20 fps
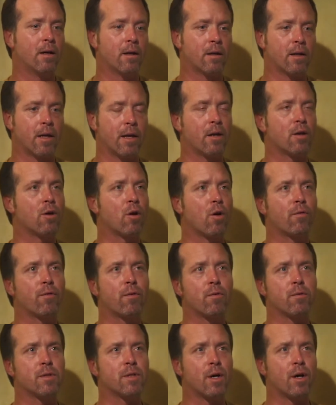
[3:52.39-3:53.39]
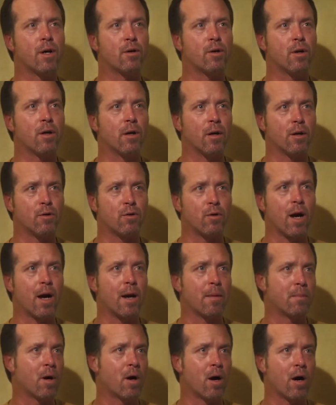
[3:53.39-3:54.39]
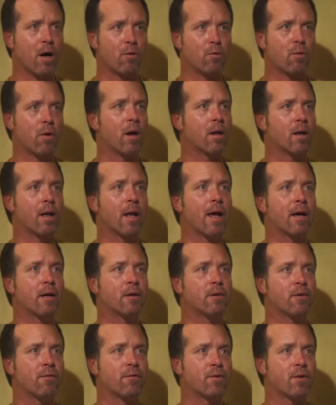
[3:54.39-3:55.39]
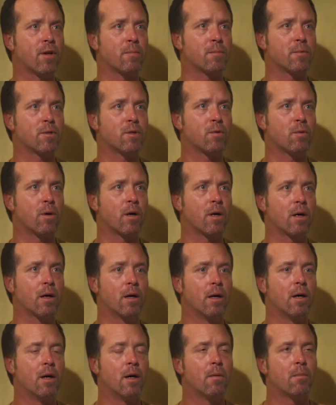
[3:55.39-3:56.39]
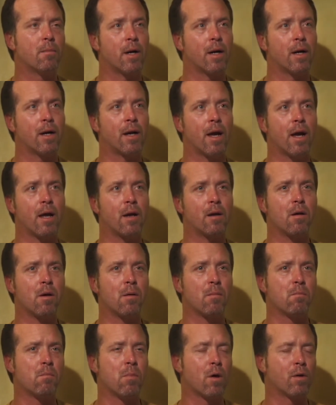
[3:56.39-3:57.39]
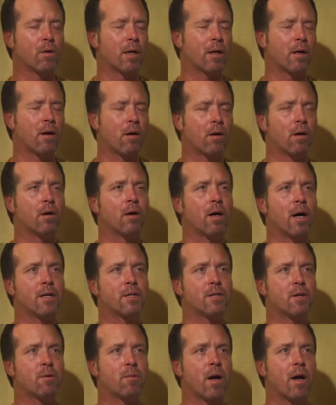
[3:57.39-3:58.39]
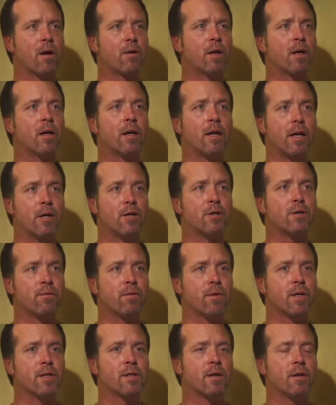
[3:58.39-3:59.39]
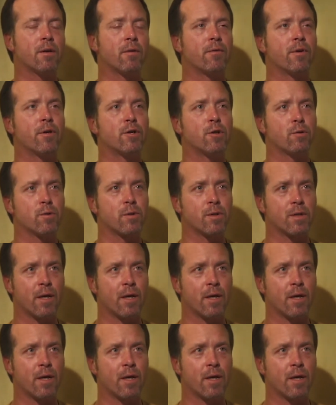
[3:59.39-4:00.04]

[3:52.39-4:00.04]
They didn't know if it was on a tripod or on legs of some sort, but it had multicolored lights around it, and each of these individuals